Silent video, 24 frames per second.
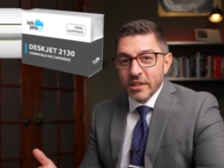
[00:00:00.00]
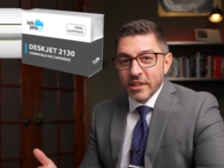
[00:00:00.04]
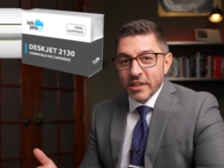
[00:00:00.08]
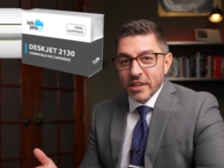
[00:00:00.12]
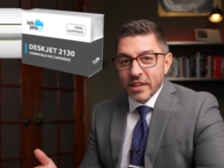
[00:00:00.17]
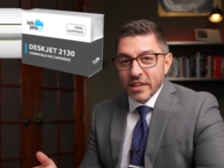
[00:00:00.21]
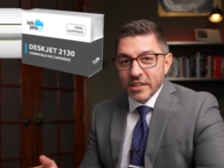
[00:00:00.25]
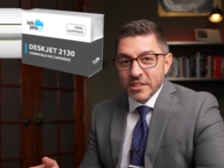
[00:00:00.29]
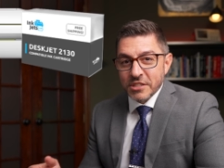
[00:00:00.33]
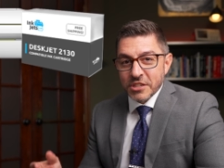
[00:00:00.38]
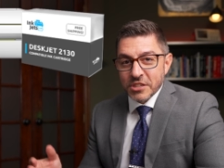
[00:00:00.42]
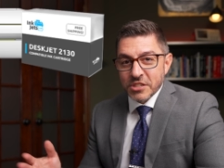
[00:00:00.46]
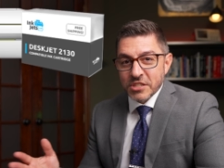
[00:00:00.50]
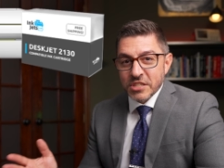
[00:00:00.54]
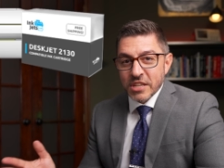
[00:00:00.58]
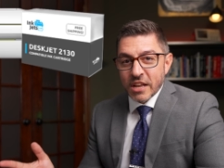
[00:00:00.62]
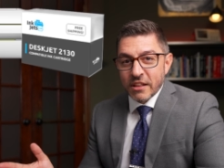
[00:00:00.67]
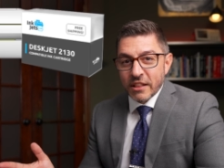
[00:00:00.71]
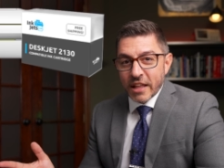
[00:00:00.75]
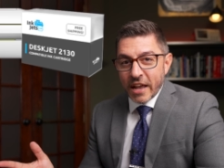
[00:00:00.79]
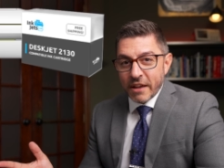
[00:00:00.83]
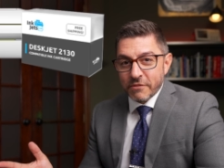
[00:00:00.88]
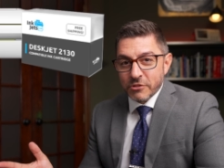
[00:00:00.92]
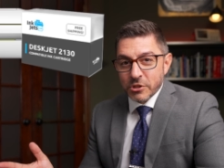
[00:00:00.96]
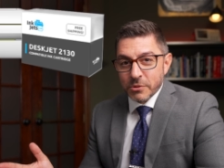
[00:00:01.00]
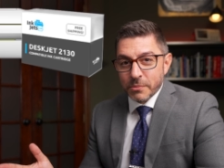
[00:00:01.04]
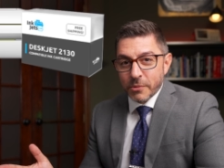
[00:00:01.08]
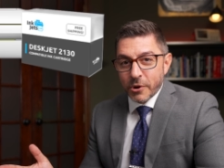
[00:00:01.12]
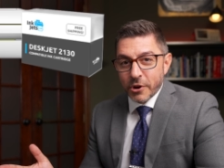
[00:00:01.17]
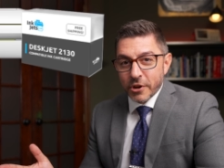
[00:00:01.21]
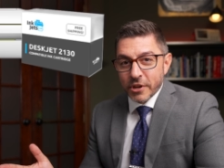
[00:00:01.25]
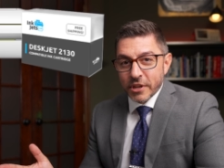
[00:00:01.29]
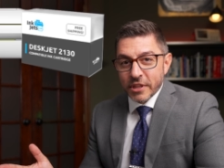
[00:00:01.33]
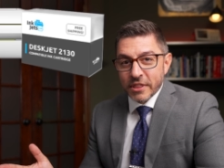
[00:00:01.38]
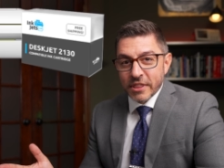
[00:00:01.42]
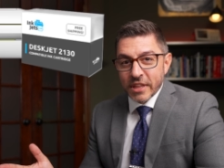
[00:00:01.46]
uh, to sell
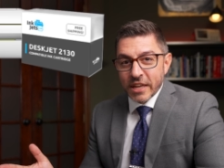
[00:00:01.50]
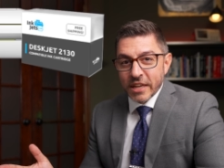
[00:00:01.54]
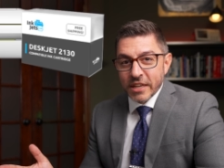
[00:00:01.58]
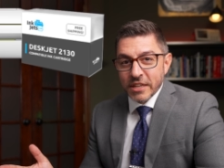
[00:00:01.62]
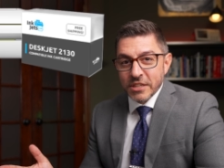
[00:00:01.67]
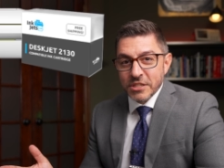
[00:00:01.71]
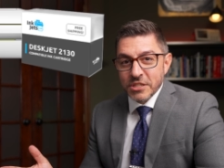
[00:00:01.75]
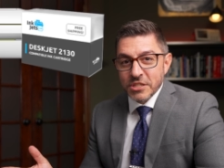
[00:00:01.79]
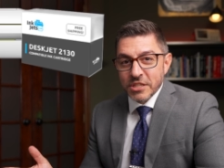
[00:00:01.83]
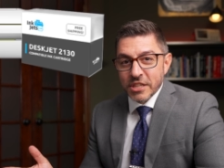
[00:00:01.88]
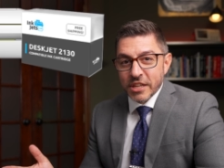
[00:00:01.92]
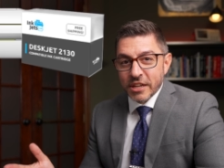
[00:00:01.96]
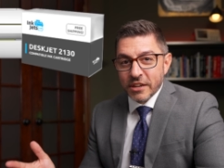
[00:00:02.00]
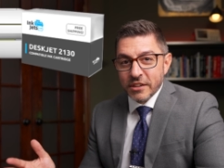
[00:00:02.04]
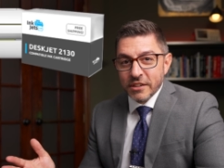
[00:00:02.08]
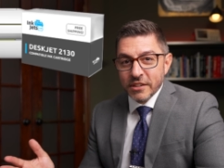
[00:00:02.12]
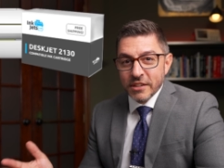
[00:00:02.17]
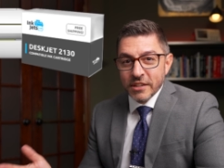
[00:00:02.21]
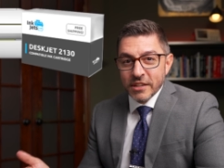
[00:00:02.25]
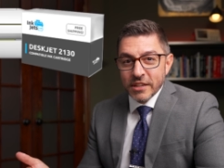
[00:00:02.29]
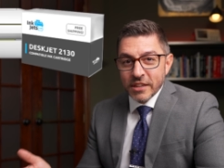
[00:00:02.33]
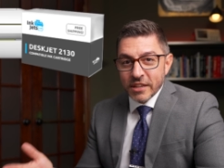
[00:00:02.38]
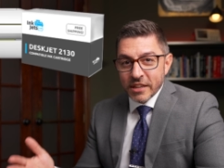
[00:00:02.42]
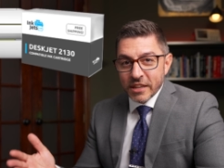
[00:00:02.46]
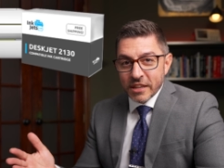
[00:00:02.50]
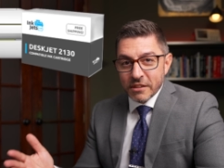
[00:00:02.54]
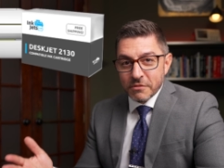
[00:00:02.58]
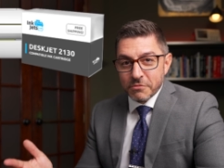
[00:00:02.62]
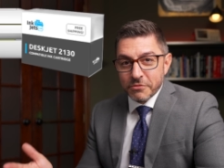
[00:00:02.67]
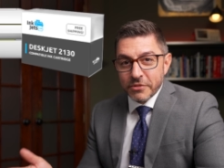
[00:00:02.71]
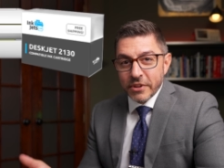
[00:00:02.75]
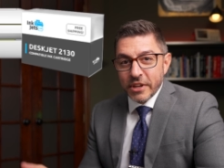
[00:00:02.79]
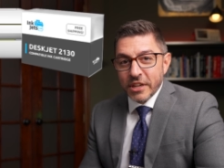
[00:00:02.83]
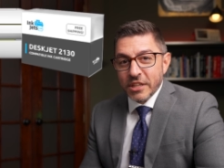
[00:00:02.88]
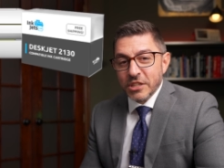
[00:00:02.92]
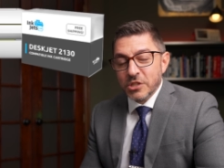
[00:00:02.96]
aftermarket things that can
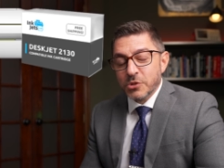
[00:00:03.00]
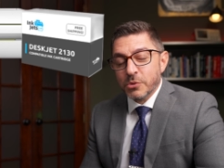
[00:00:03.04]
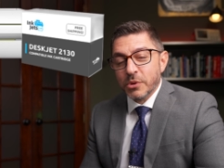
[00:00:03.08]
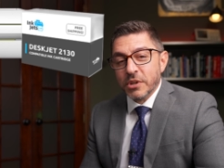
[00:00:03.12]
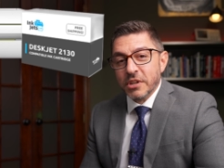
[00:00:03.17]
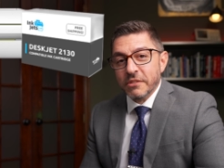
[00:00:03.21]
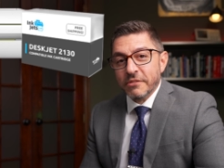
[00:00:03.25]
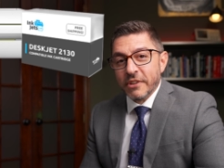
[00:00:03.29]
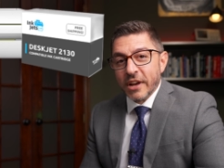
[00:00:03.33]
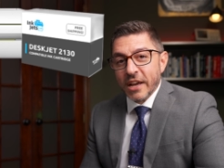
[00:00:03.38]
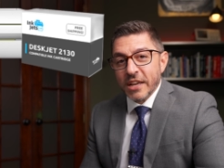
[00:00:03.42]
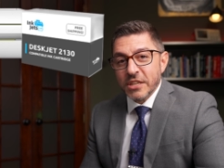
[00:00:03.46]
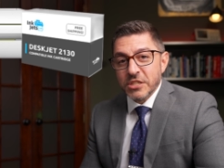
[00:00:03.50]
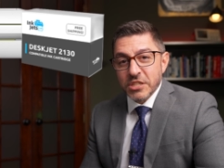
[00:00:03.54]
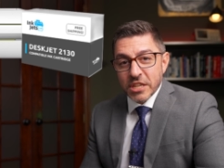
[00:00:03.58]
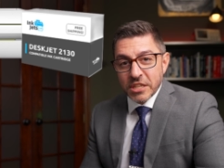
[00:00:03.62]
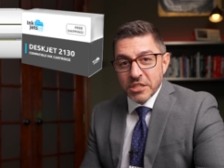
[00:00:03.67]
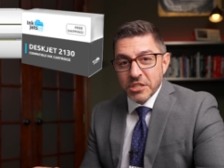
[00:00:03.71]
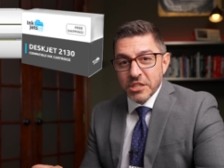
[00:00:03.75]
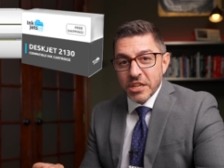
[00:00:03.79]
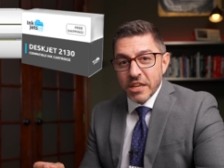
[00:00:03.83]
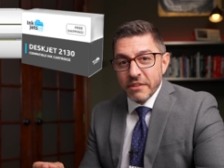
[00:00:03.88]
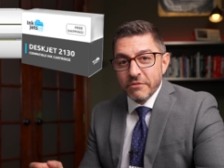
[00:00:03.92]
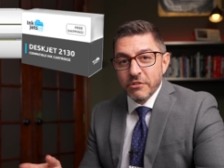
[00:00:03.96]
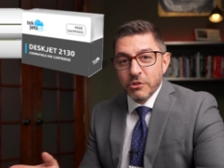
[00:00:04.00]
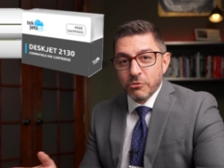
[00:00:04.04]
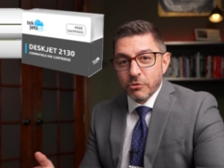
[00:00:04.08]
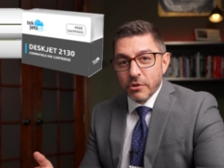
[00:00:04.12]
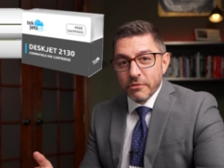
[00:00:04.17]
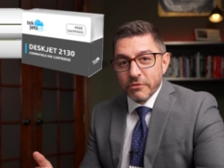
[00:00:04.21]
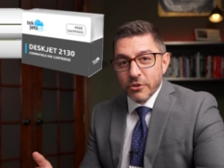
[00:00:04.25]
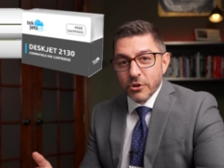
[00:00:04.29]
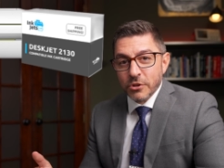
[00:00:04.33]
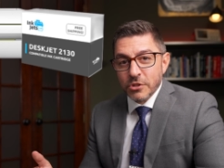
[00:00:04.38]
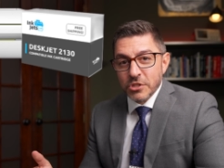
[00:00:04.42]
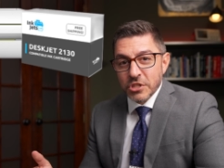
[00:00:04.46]
fit into a device and to even
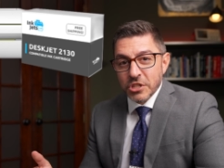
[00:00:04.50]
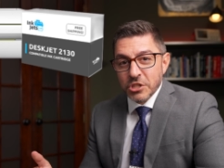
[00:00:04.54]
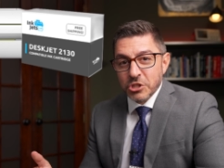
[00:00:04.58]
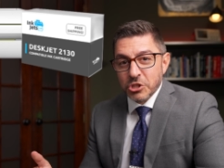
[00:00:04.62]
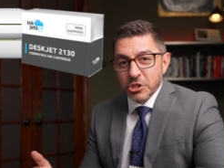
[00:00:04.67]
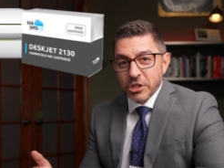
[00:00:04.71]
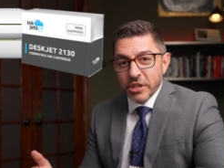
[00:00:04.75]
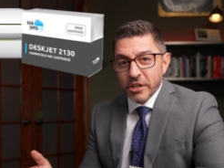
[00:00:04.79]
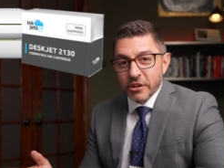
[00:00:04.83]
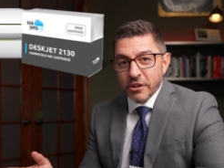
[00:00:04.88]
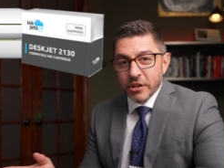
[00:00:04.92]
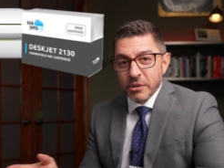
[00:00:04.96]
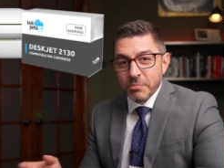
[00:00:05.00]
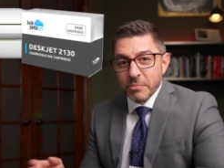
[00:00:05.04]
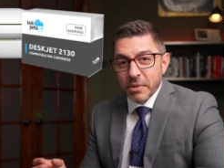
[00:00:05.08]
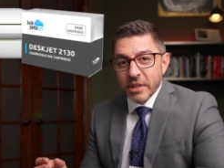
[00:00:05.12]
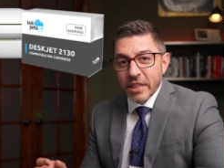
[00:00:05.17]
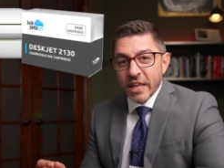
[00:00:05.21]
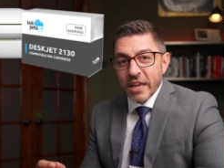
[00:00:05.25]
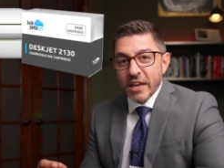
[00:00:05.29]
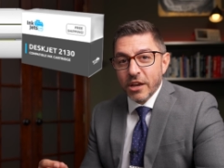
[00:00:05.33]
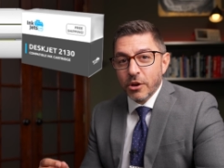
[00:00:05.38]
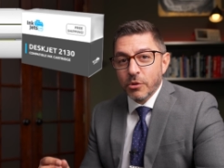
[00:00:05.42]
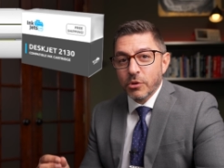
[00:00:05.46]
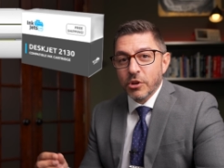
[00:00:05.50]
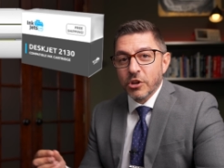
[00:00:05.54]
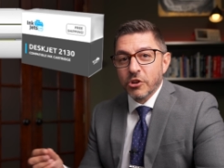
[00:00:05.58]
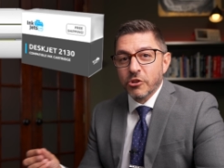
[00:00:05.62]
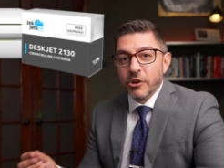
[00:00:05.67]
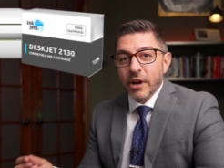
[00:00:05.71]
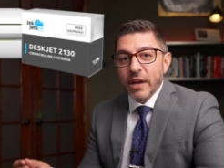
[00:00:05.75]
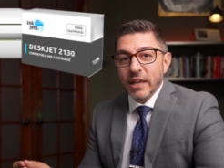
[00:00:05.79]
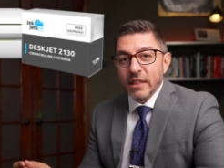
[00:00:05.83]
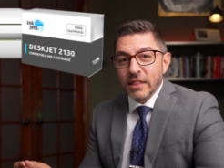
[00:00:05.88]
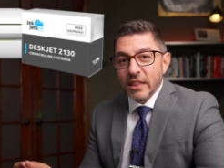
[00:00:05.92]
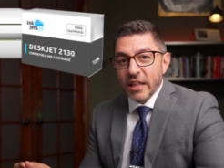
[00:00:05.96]
reverse engineer it. But they go to
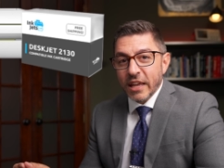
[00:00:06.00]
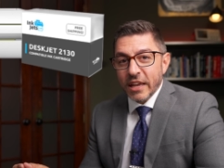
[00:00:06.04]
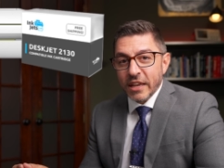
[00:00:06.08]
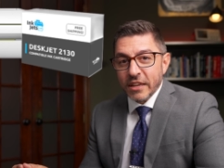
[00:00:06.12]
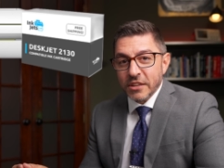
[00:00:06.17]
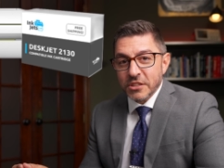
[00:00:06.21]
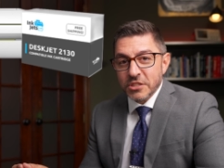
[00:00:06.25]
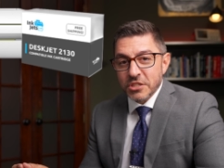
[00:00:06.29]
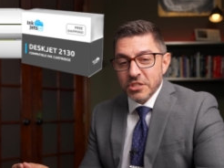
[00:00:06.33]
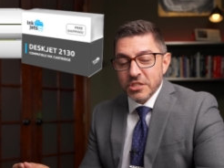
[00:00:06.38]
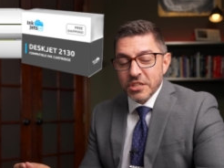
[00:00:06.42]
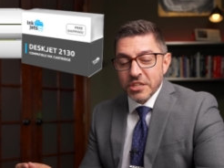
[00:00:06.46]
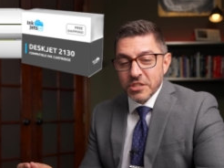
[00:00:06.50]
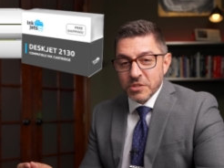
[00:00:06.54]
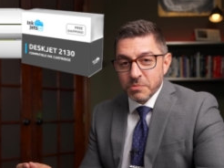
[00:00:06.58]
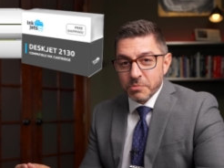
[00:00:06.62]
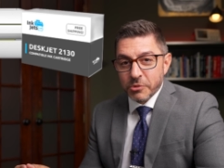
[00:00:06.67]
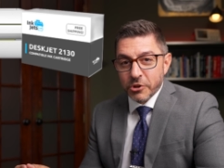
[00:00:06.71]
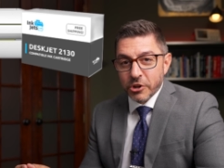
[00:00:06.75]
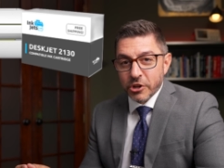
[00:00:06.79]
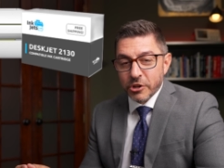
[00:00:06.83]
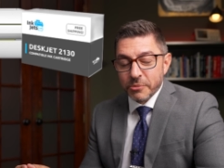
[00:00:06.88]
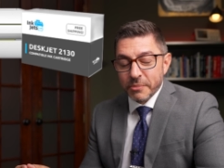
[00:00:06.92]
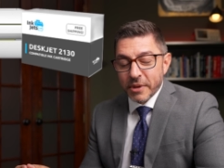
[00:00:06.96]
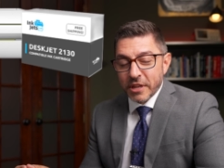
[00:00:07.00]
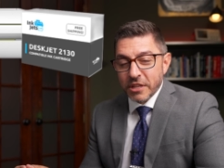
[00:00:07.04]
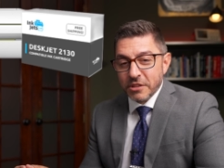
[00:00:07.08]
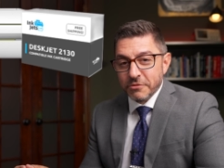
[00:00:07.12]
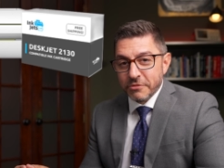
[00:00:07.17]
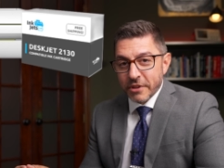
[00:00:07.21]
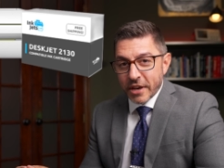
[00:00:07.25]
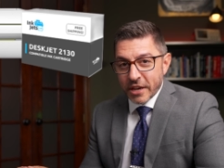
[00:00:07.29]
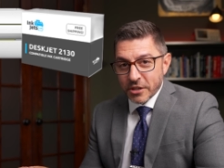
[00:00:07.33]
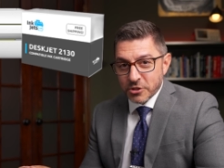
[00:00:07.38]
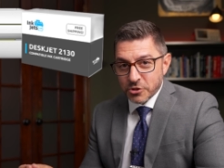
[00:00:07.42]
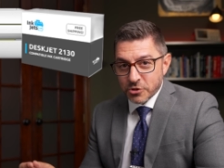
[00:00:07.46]
great lengths, these printer
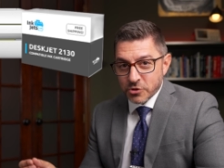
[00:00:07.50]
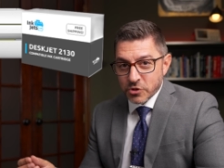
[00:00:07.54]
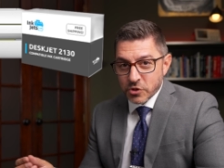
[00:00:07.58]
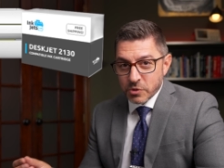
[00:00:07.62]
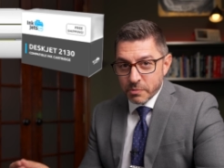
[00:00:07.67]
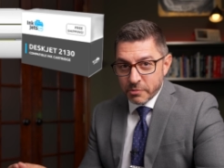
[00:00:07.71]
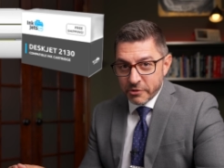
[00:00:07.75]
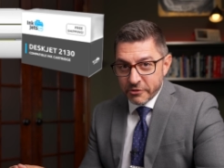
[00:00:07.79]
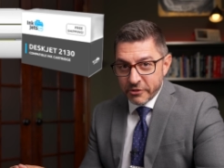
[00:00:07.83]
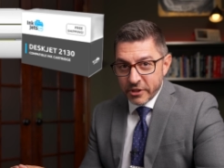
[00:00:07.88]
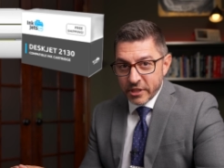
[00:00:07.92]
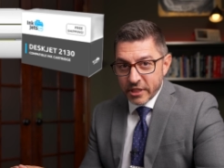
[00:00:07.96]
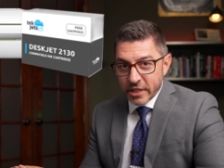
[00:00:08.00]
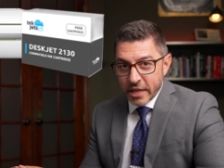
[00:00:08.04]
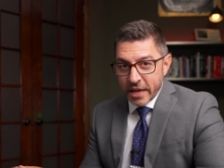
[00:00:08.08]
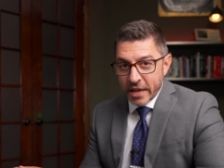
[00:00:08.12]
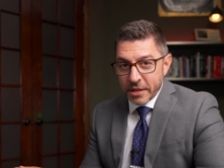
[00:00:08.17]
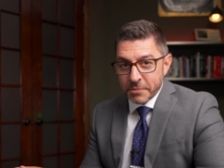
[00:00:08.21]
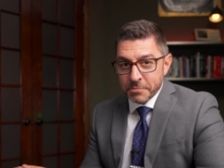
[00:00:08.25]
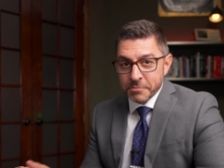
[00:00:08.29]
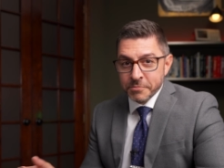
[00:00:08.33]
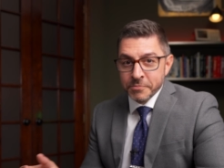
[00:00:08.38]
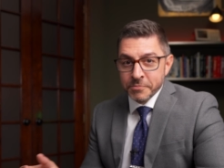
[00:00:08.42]
manufacturers, to prevent that.